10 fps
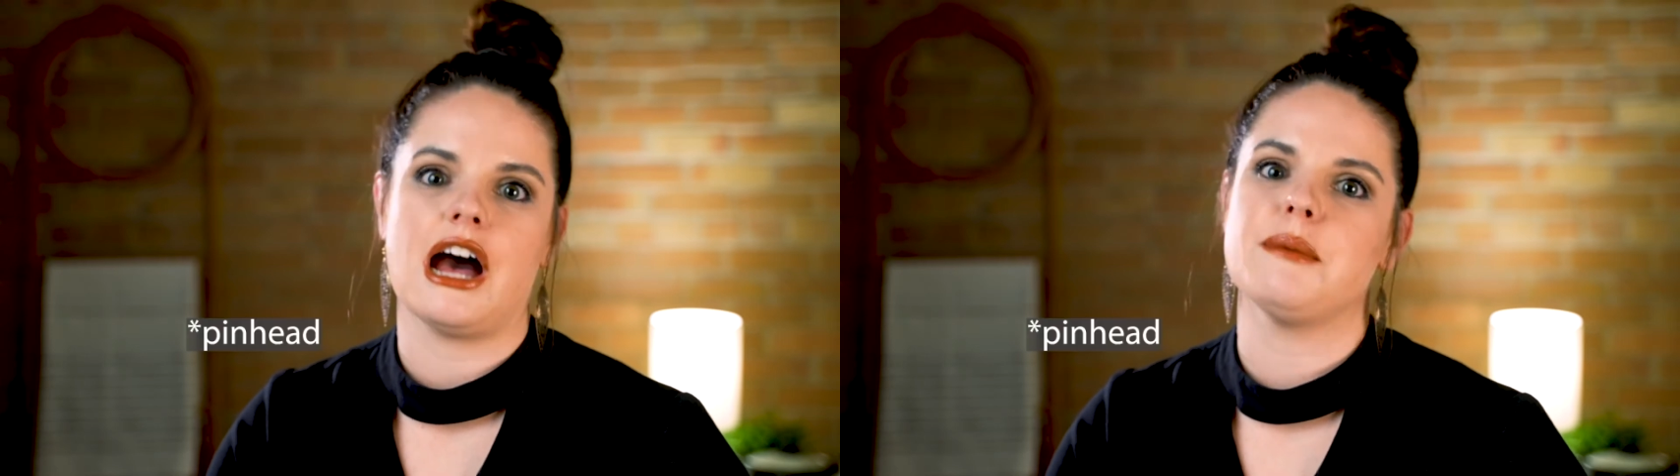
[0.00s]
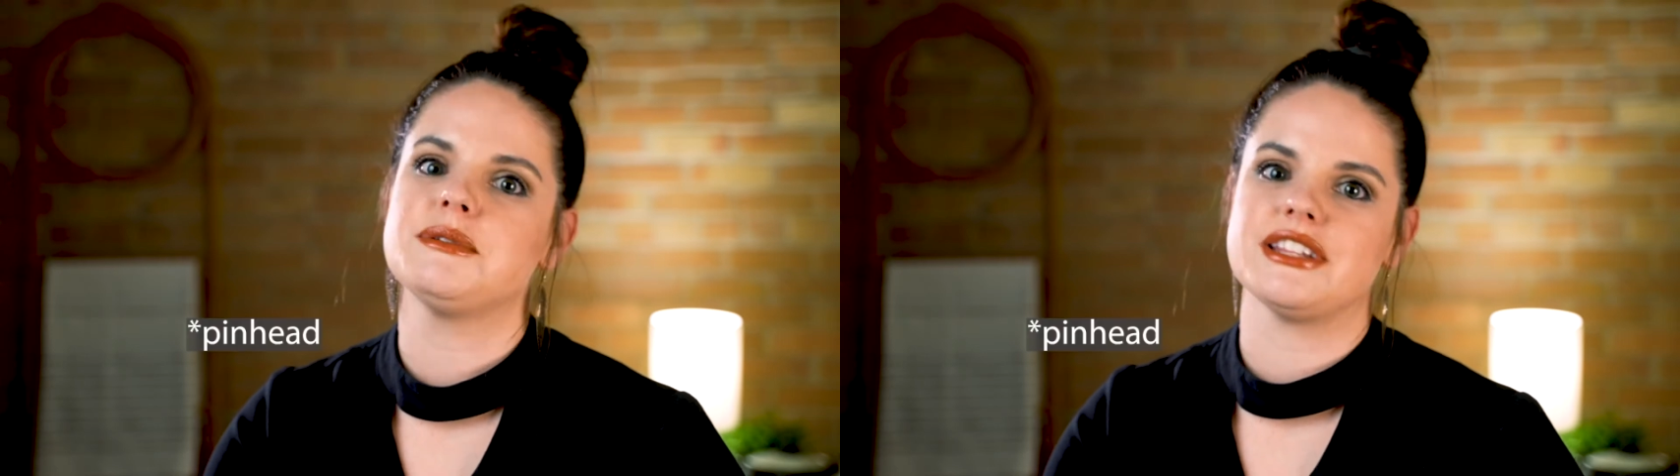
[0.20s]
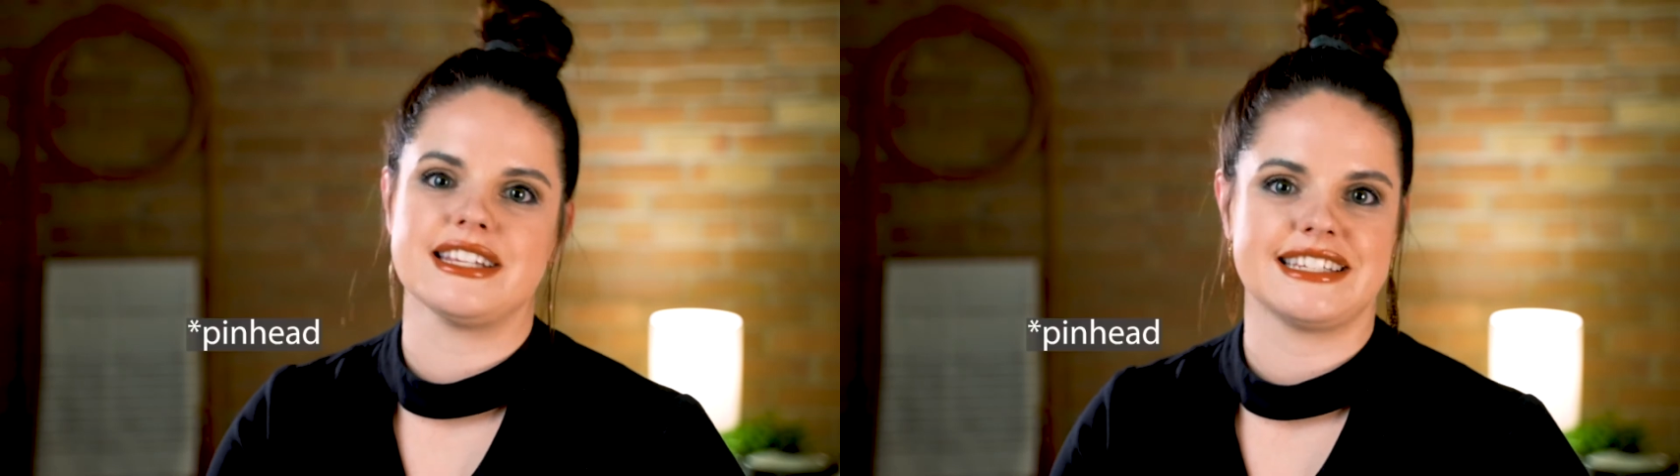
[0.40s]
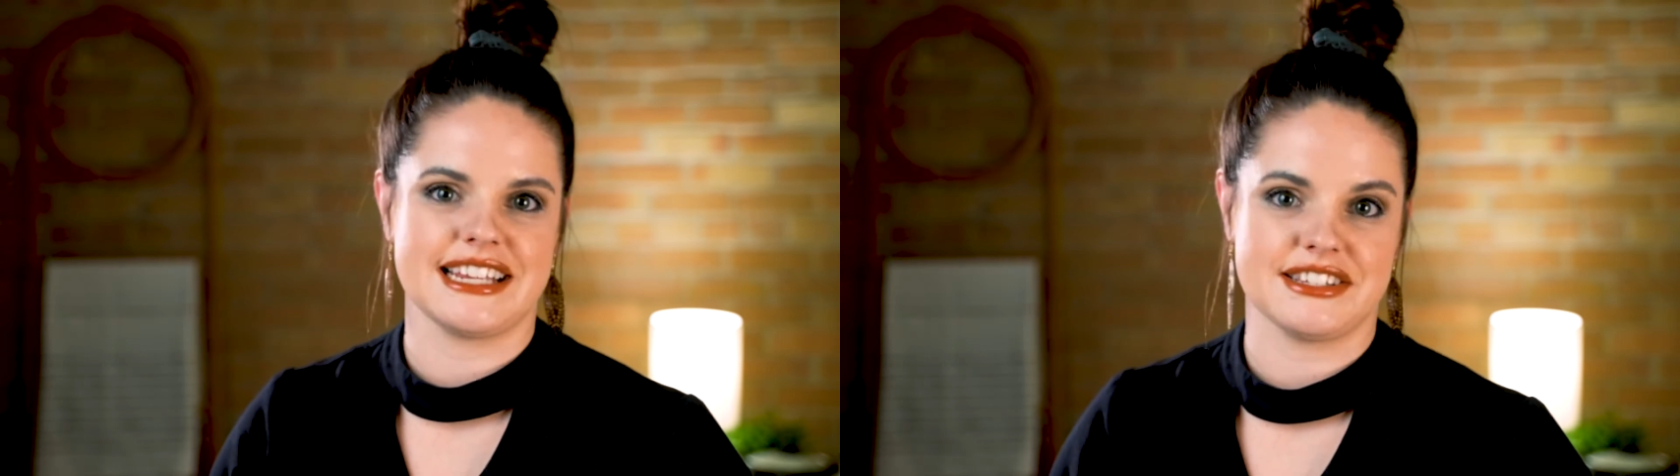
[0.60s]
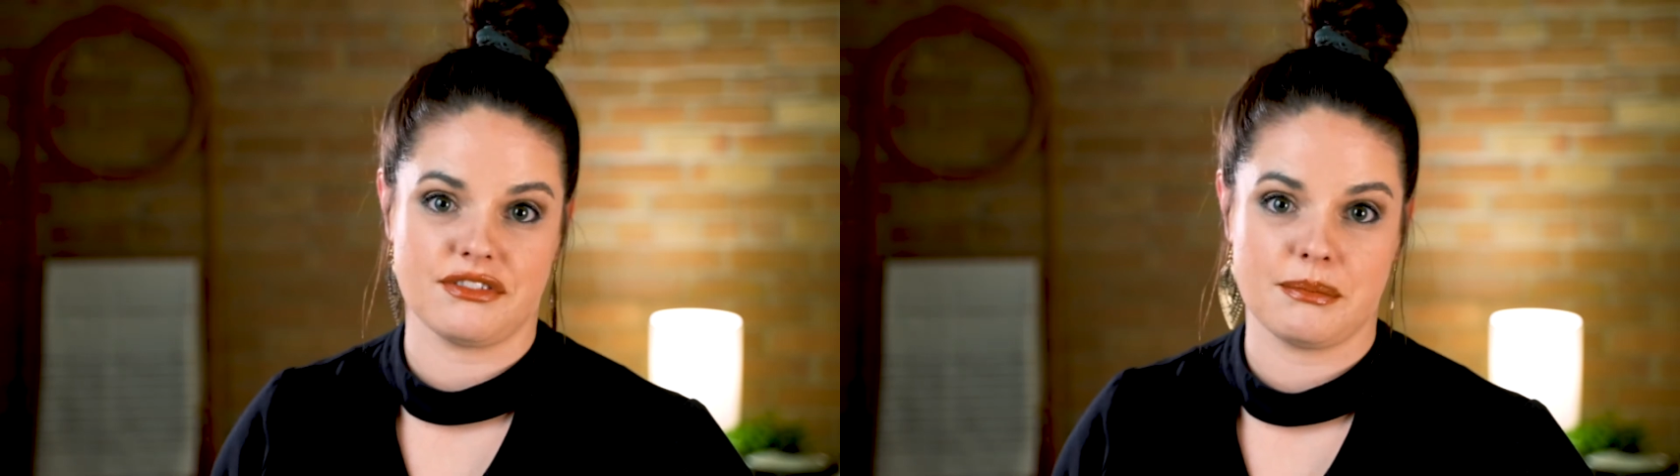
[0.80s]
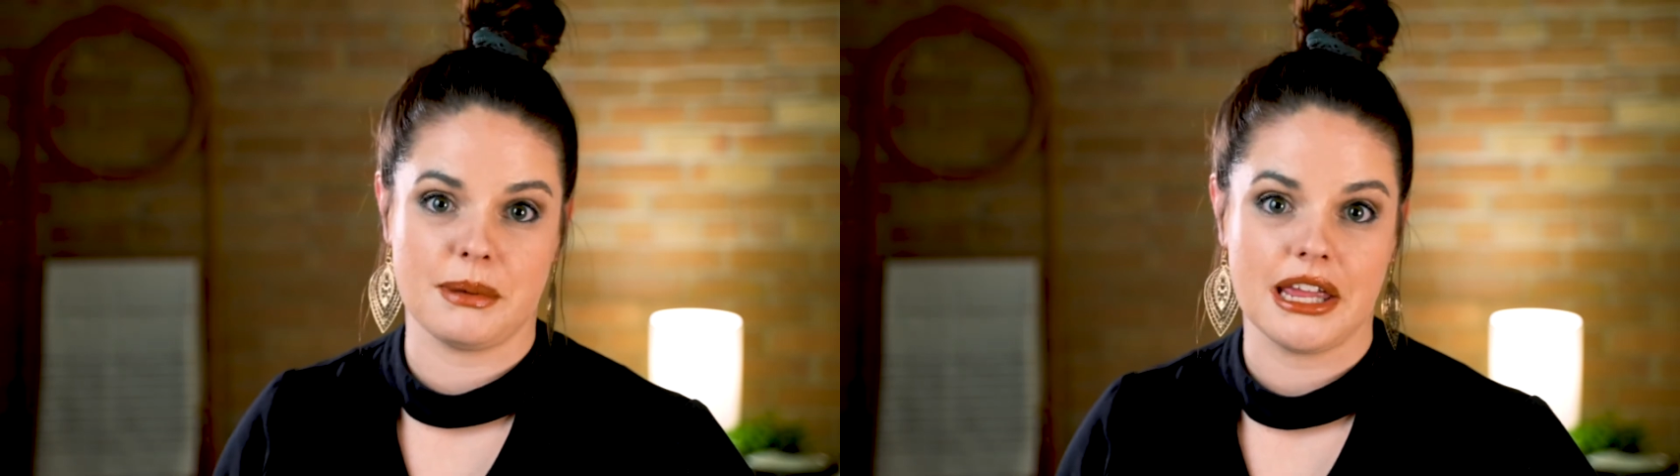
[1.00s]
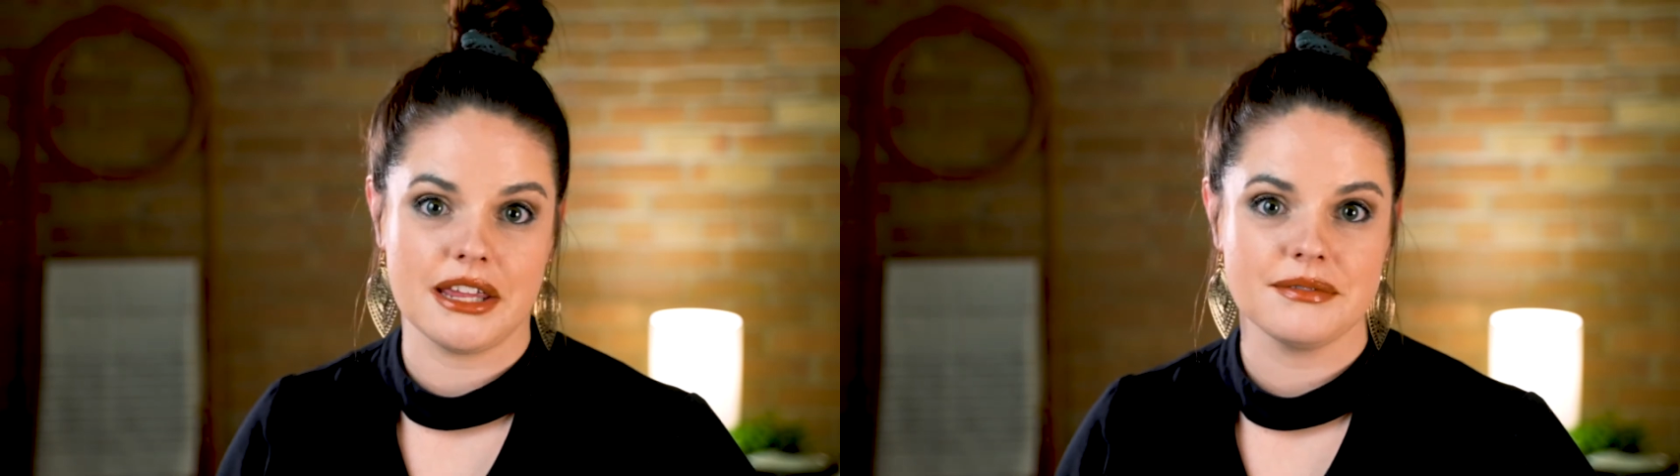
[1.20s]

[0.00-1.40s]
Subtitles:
up to the size of a pea.